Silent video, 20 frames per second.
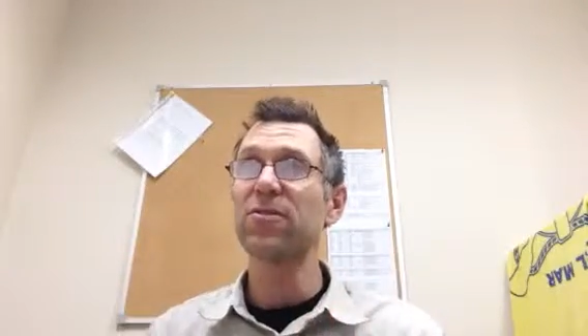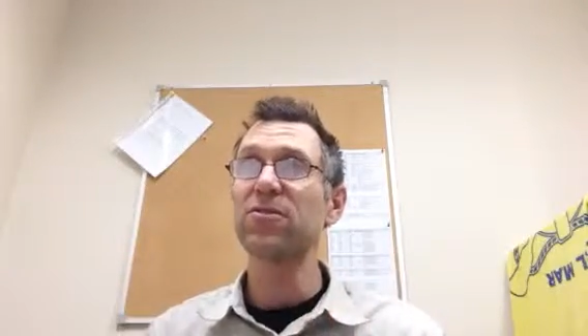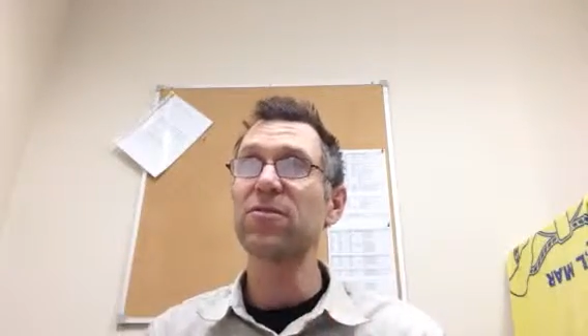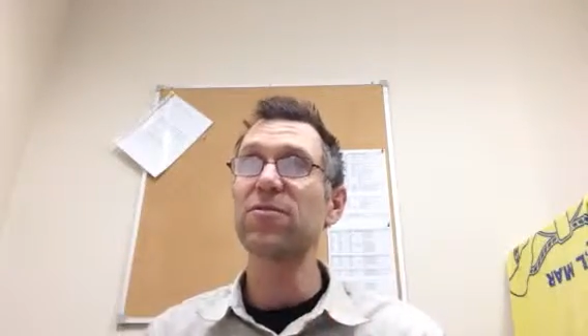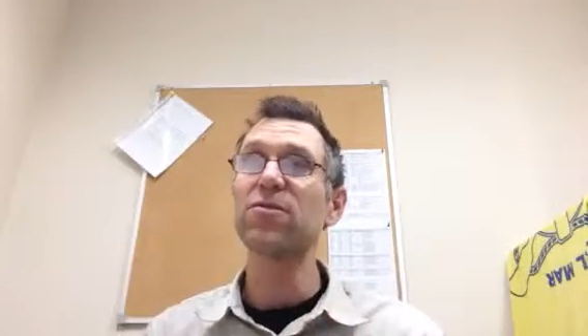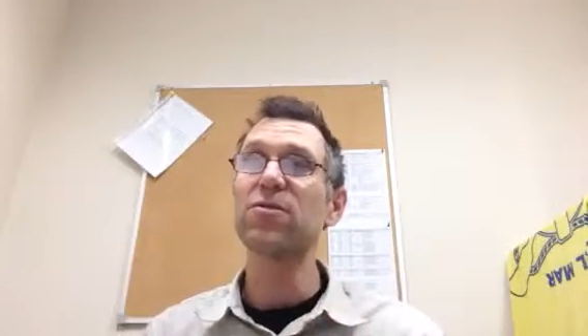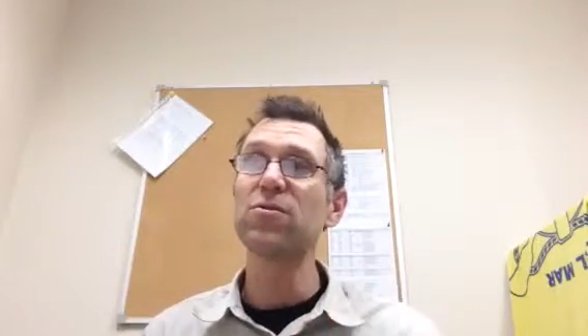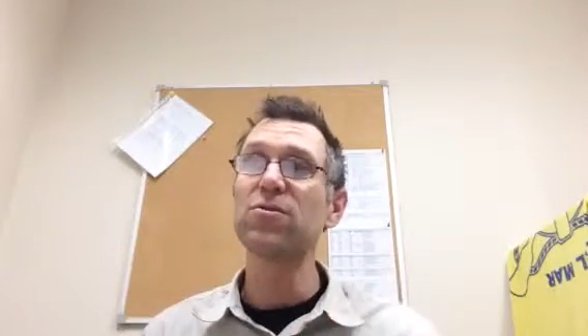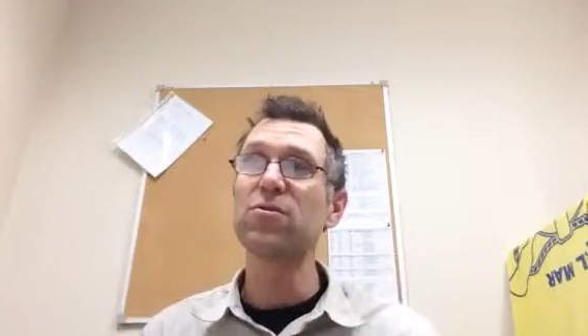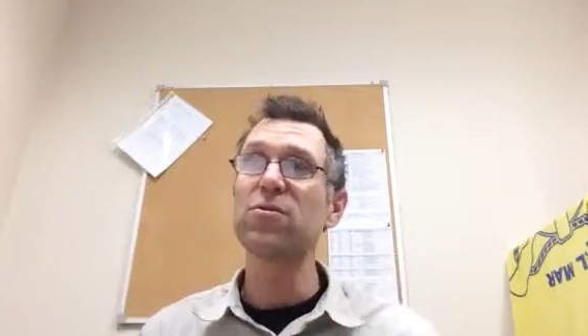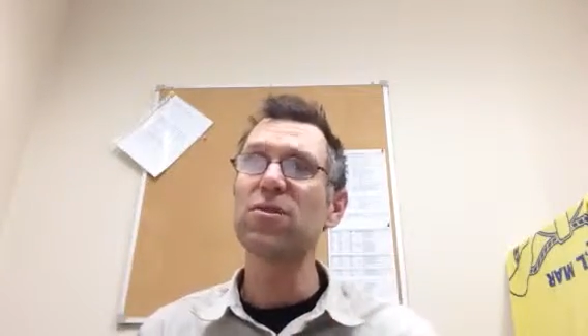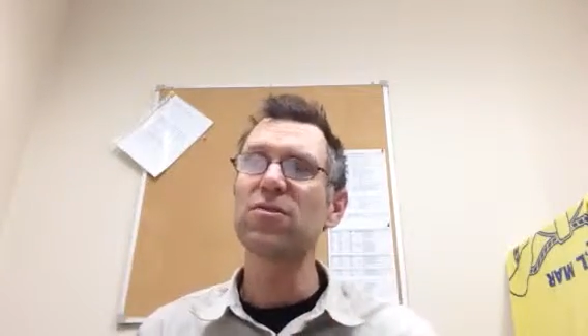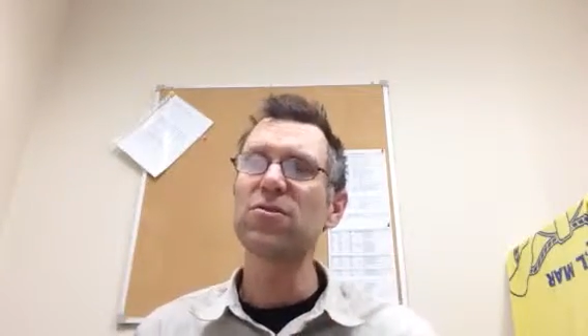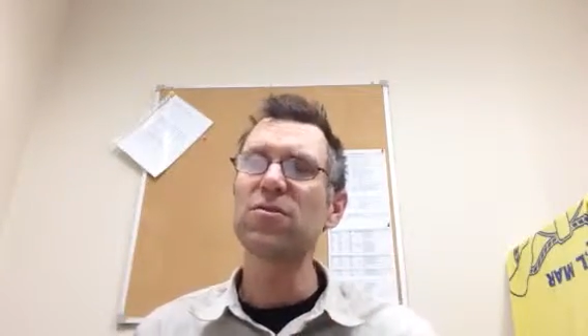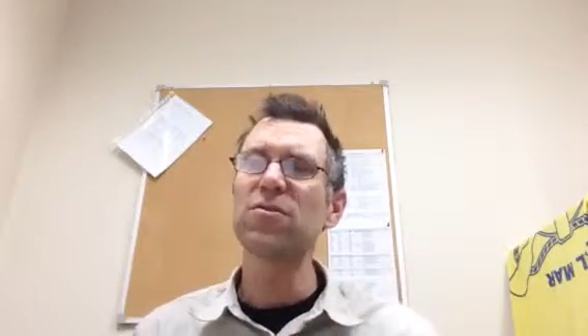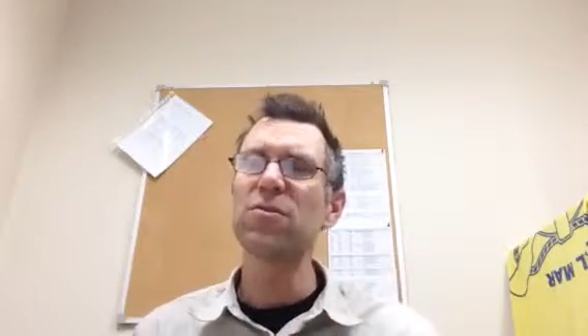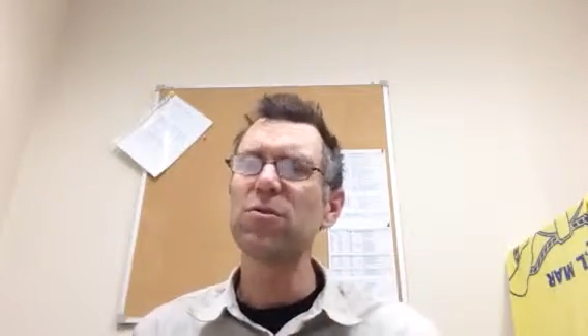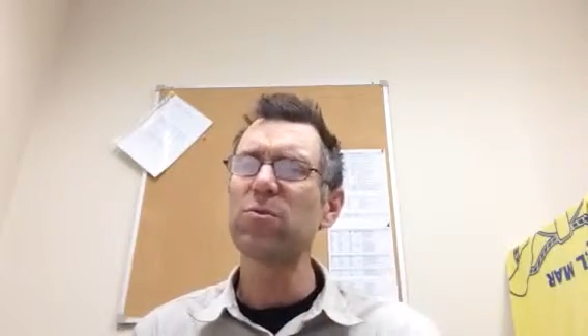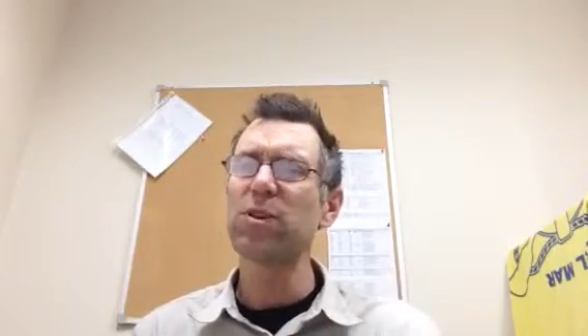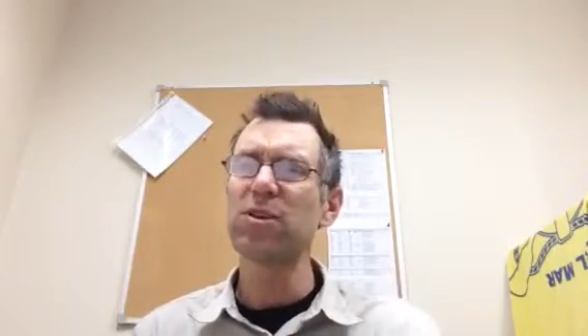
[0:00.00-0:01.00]
There's a
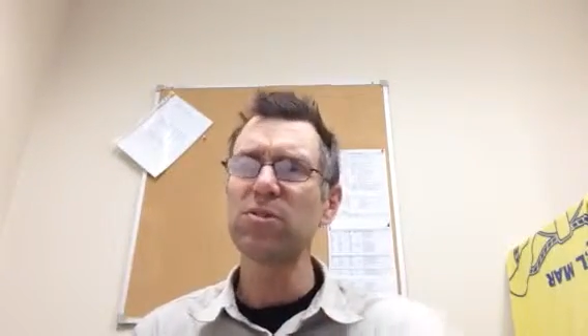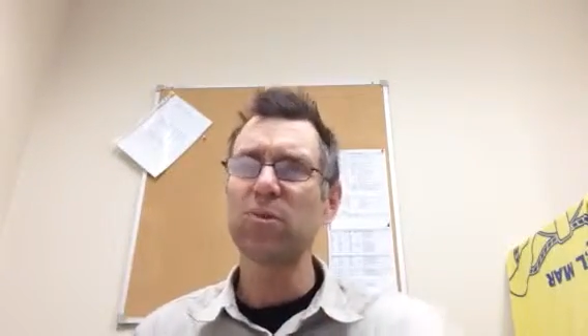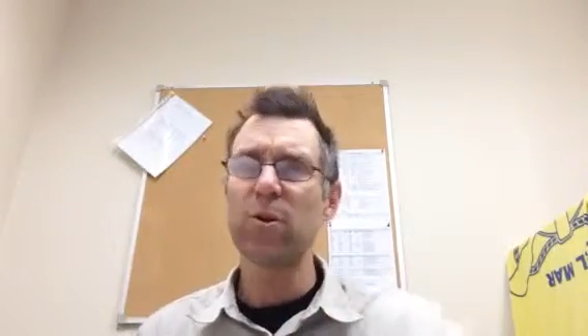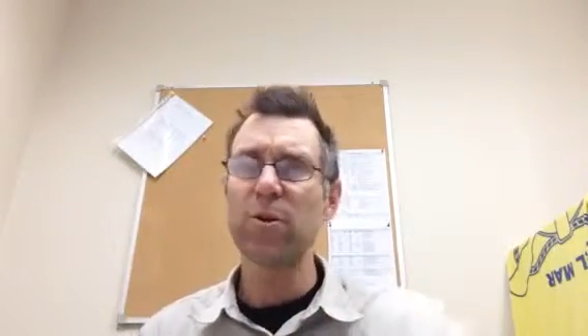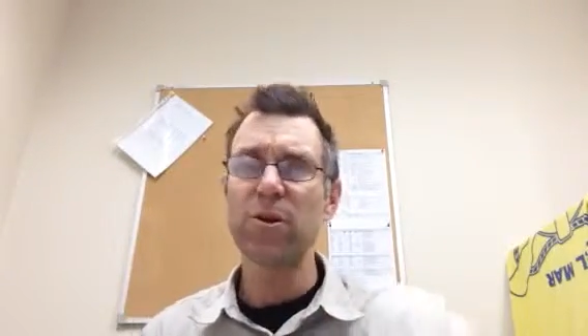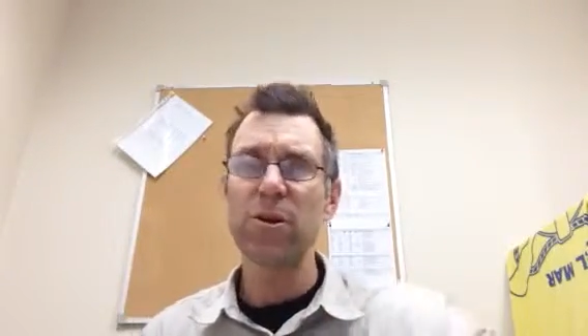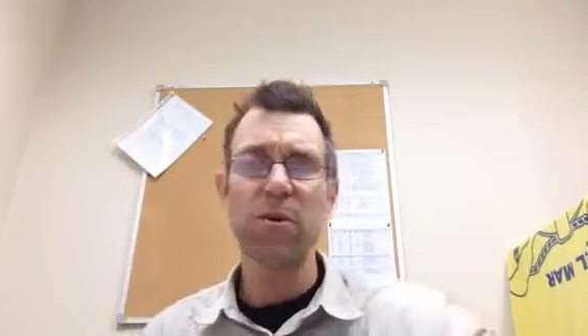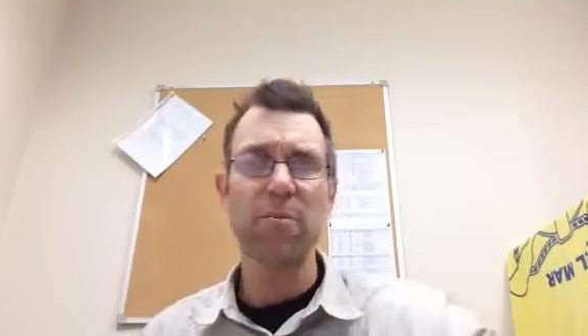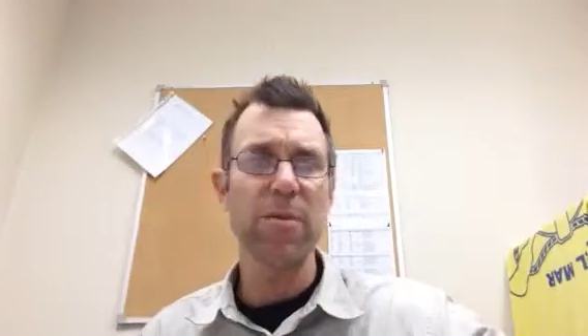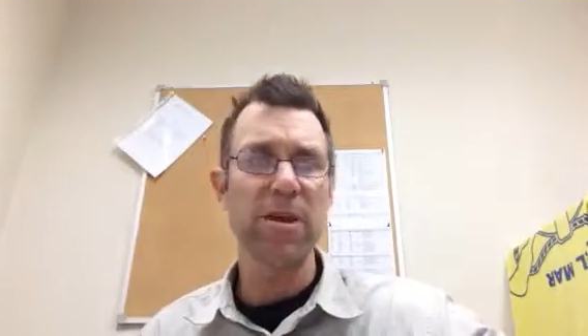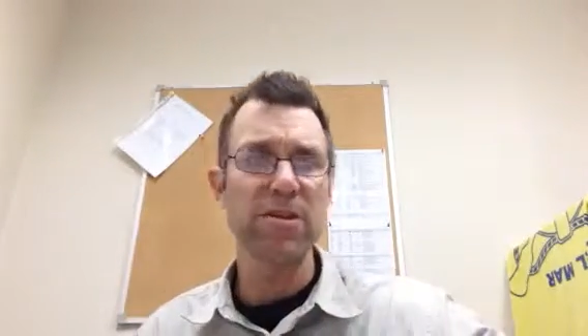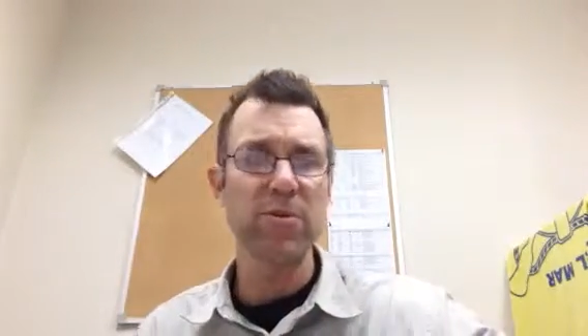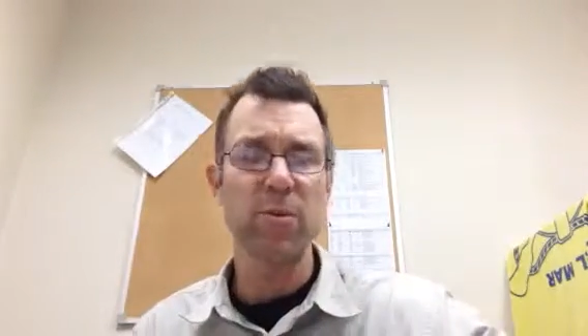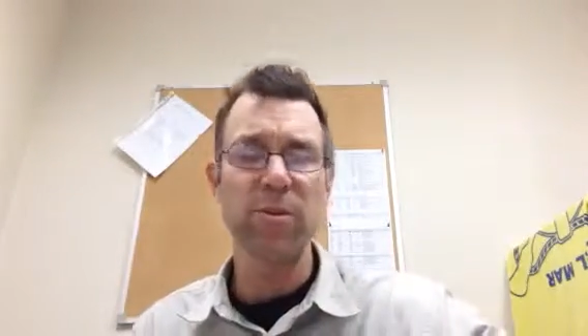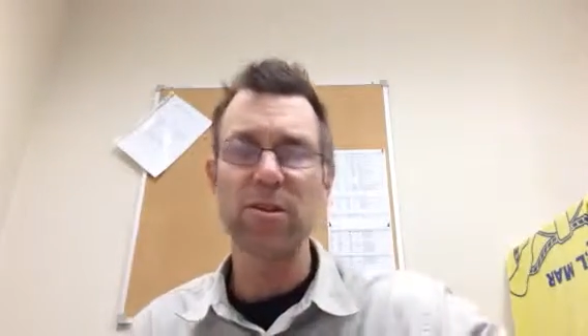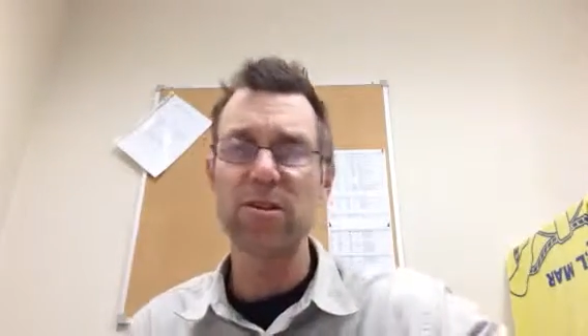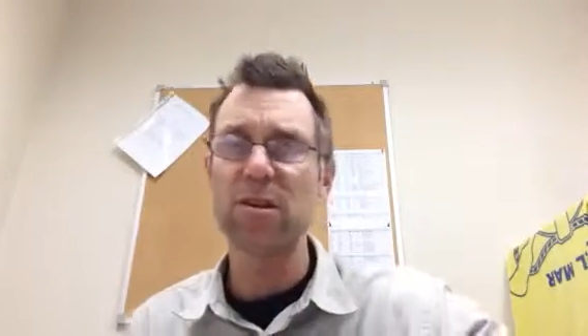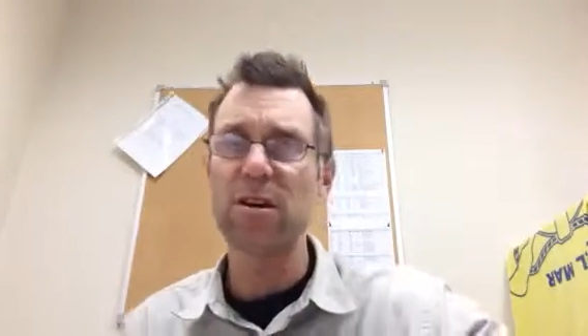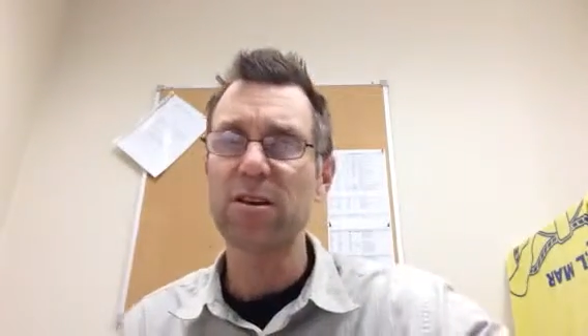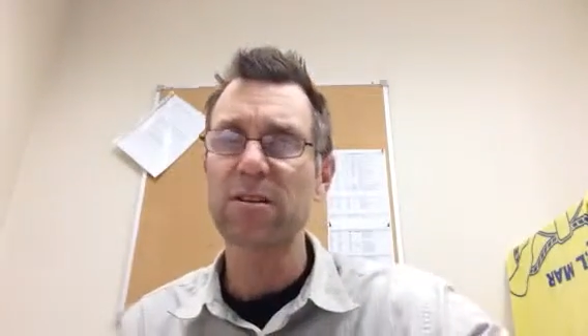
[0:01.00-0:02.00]
few weeks where we don't mess
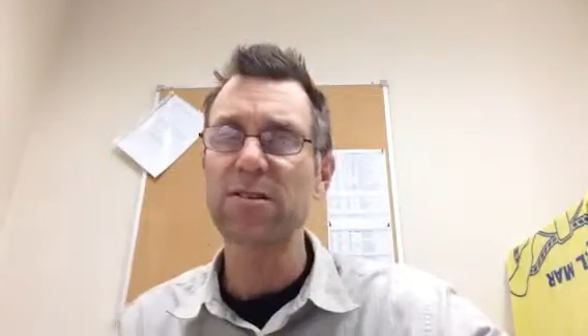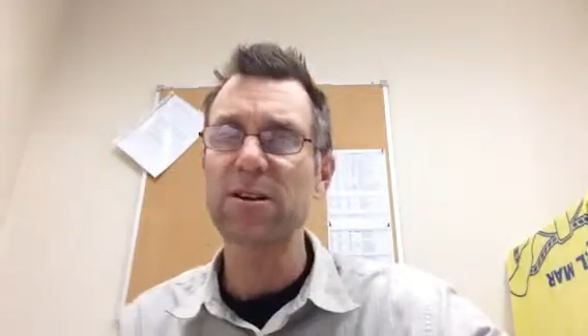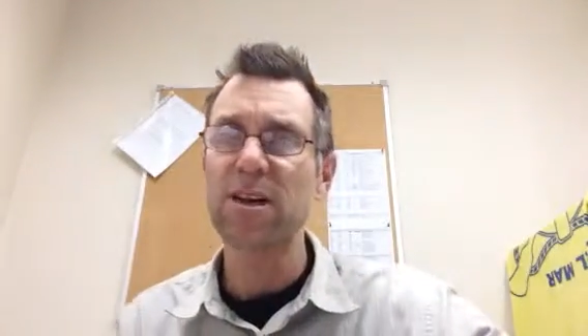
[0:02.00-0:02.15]
with the dark